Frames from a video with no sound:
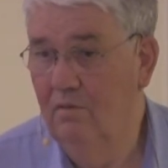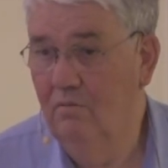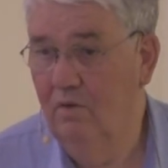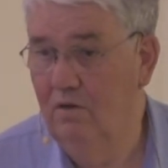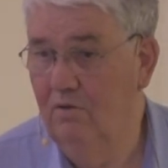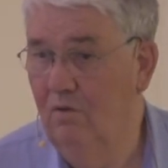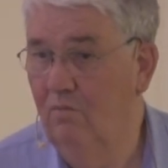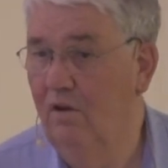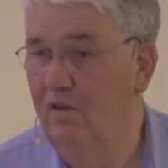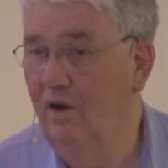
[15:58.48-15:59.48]

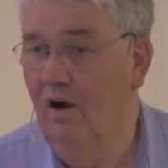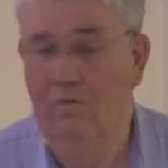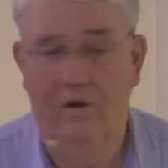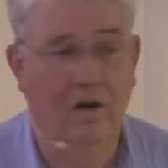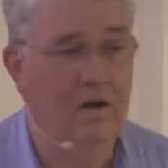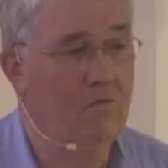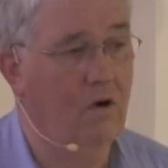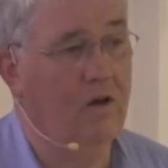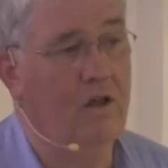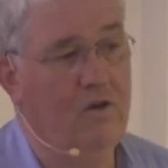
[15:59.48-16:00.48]
When they're really
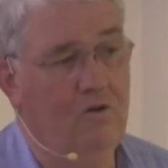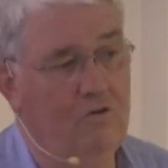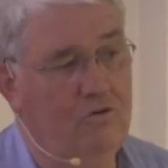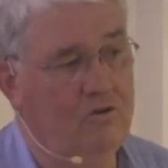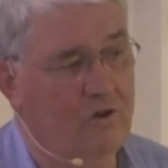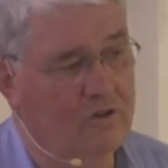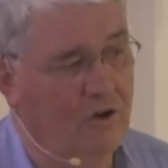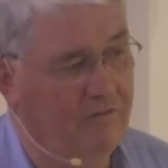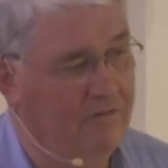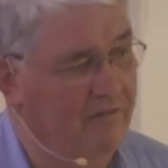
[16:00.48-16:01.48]
working, you lose
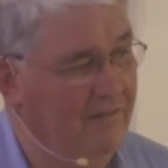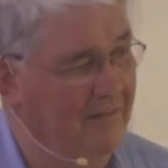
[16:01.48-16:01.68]
yourself.